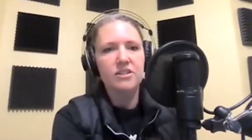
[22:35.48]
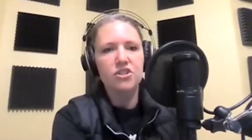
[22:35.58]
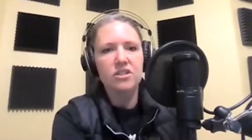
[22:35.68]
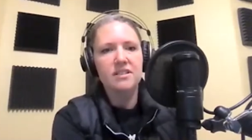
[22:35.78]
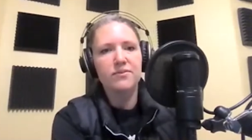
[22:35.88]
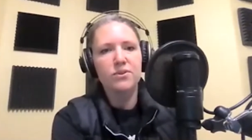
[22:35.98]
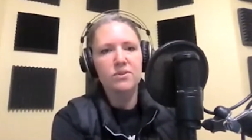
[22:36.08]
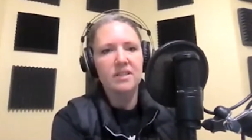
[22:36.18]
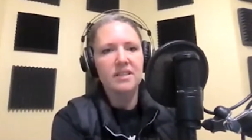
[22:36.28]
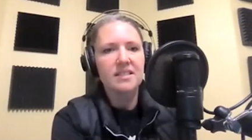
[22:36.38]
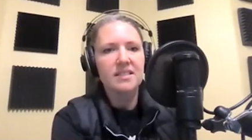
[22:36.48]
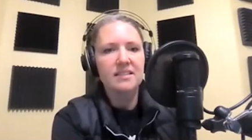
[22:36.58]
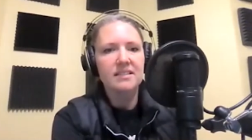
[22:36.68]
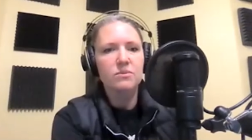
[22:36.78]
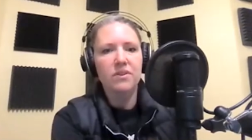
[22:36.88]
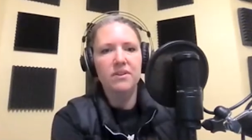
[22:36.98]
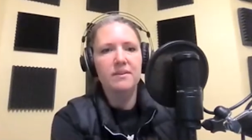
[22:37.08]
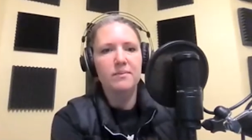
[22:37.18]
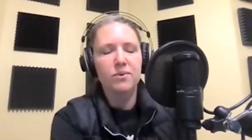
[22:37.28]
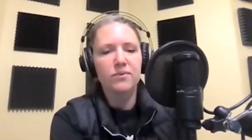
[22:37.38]
just infusing these things within the
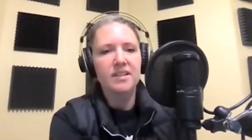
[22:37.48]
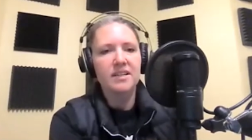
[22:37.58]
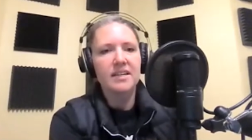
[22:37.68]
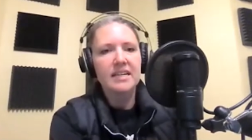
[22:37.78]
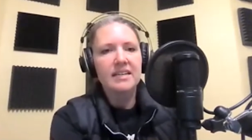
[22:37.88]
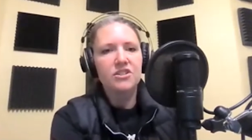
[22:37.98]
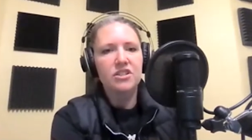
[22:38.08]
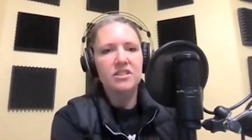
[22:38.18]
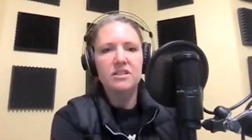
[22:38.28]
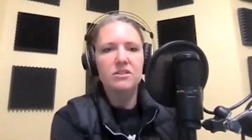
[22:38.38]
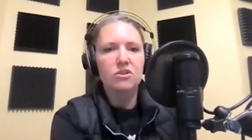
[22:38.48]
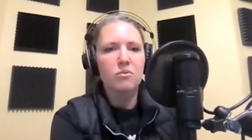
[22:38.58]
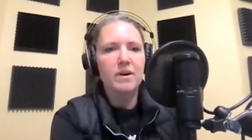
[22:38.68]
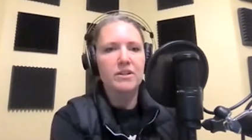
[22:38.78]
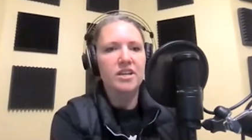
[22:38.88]
movie just does so much.